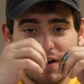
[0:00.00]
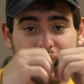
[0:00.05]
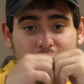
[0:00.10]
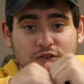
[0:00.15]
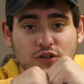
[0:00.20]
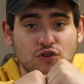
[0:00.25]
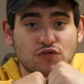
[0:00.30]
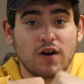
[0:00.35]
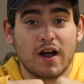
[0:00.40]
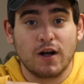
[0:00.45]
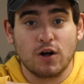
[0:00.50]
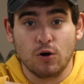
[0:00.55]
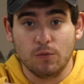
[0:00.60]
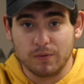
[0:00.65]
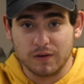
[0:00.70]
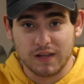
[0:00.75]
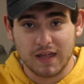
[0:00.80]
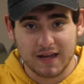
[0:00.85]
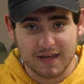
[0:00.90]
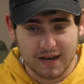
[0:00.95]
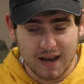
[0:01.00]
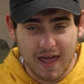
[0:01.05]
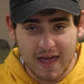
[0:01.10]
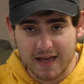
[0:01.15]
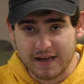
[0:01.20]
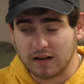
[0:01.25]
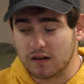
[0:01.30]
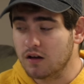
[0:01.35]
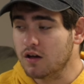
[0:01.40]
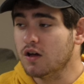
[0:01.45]
have to crack open like an
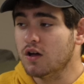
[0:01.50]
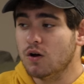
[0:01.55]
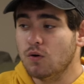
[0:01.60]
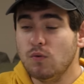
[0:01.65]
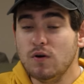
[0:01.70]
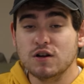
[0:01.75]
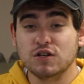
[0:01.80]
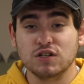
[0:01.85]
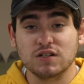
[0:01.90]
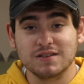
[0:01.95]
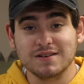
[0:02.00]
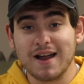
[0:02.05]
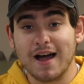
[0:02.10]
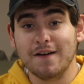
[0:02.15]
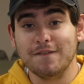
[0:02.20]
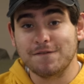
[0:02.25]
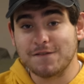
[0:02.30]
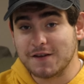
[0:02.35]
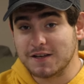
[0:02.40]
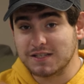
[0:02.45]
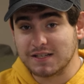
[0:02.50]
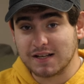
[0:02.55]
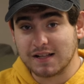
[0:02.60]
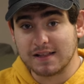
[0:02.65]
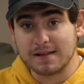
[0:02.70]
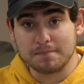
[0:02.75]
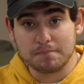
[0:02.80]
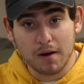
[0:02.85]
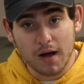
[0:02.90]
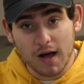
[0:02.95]
egg, which is not
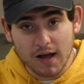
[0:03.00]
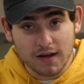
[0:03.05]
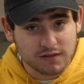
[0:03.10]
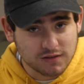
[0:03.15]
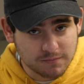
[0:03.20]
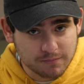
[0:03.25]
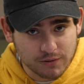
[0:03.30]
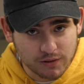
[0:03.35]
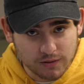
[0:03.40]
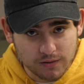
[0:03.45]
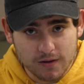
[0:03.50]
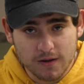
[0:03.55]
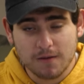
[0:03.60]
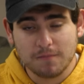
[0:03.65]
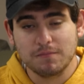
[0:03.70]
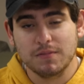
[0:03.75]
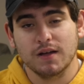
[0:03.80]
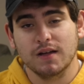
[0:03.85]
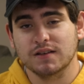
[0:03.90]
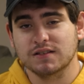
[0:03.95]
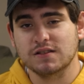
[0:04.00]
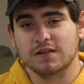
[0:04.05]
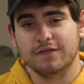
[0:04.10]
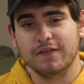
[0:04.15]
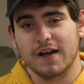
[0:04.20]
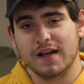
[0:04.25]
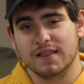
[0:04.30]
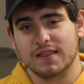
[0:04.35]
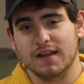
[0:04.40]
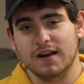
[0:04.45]
physically possible because of the
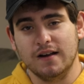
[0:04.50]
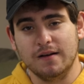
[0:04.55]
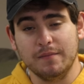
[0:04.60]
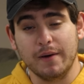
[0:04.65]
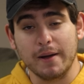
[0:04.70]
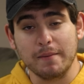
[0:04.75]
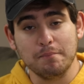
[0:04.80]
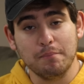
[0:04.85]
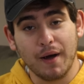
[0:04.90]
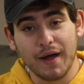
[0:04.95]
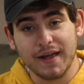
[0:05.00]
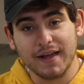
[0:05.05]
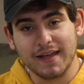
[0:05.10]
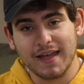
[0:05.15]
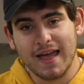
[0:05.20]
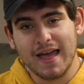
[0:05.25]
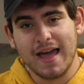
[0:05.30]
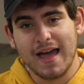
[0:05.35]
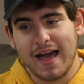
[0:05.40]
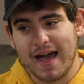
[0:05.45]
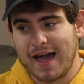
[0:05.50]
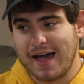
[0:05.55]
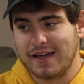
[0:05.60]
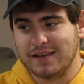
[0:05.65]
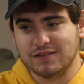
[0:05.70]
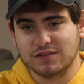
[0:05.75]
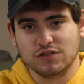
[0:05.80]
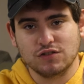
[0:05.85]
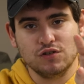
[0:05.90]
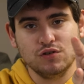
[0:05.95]
fact that my bike
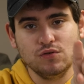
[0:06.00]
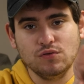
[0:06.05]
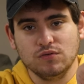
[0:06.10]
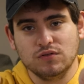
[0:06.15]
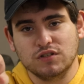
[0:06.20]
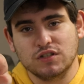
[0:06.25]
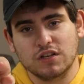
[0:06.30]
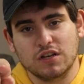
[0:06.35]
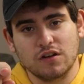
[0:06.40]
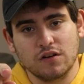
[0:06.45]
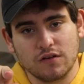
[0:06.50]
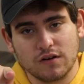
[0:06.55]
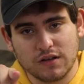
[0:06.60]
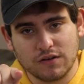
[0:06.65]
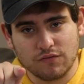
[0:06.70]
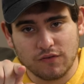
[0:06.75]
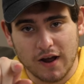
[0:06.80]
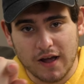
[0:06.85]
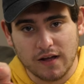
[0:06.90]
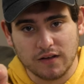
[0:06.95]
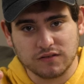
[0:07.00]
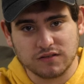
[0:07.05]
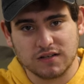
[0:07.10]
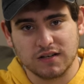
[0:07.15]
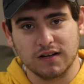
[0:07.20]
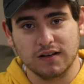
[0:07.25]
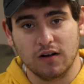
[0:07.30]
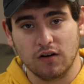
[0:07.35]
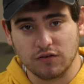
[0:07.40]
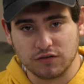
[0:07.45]
has 2 security rails
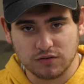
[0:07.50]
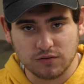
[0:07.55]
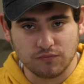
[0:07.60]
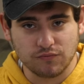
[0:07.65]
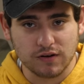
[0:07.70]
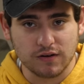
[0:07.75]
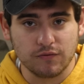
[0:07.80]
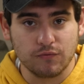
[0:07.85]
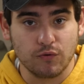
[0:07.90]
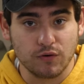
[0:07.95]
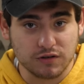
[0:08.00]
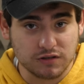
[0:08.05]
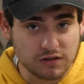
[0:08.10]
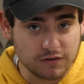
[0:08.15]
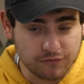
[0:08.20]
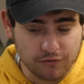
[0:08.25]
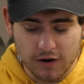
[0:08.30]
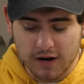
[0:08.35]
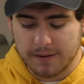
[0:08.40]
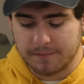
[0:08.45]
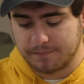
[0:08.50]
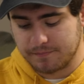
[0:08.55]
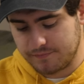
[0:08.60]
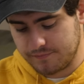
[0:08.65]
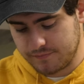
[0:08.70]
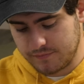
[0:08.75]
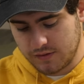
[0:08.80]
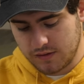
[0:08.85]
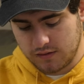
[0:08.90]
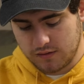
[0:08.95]
to also reinforce the frame.
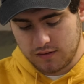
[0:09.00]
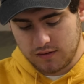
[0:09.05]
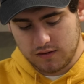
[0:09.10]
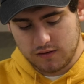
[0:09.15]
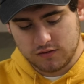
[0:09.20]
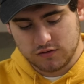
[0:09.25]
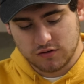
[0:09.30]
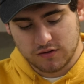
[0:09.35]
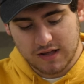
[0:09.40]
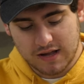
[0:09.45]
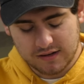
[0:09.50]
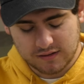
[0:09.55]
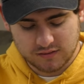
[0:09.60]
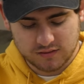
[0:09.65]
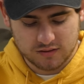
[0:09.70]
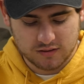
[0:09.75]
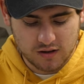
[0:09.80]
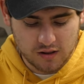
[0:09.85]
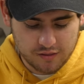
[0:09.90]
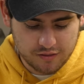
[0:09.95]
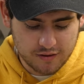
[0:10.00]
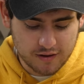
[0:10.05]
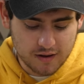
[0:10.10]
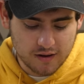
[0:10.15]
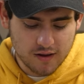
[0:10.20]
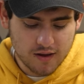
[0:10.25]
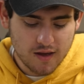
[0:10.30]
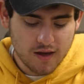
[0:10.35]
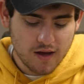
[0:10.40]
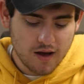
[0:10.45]
So that's another
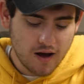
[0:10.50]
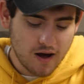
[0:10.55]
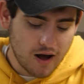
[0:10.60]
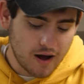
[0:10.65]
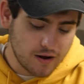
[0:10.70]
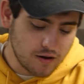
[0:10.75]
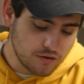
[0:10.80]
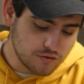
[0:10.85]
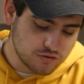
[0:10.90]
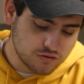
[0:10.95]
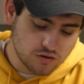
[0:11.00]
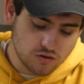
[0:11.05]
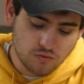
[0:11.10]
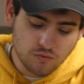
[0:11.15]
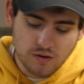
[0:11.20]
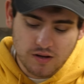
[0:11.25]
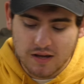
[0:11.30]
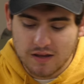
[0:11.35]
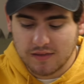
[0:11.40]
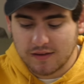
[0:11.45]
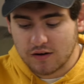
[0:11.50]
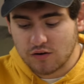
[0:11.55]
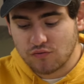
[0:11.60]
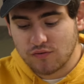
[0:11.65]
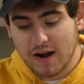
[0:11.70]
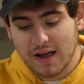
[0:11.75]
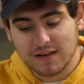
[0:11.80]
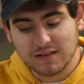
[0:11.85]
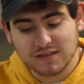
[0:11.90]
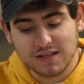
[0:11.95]
thing. I also, in the
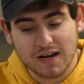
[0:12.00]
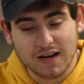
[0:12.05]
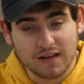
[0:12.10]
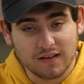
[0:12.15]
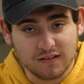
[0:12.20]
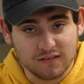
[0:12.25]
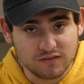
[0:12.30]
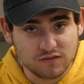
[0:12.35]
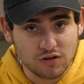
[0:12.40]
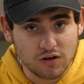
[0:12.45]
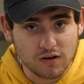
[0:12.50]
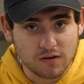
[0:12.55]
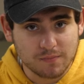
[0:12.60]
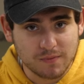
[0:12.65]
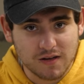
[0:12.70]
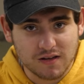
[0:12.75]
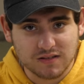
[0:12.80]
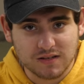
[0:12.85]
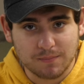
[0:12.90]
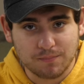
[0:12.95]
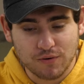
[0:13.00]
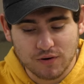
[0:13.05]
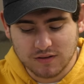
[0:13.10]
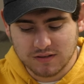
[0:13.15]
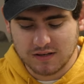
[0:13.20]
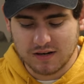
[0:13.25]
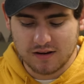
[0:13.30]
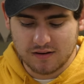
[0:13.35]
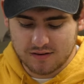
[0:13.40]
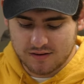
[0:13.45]
cracks that I took, because I
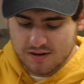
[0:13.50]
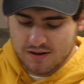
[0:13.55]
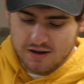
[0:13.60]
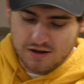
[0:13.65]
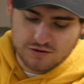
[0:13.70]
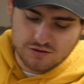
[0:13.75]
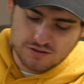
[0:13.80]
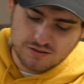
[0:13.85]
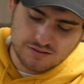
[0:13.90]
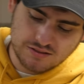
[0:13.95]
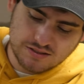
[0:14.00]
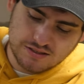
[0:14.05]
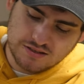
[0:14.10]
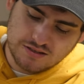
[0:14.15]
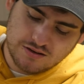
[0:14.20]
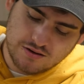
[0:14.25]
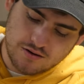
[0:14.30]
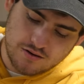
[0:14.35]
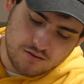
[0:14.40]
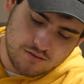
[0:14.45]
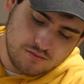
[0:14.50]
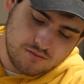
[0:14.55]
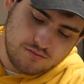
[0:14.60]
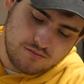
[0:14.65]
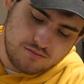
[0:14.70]
printed it, as you can see here,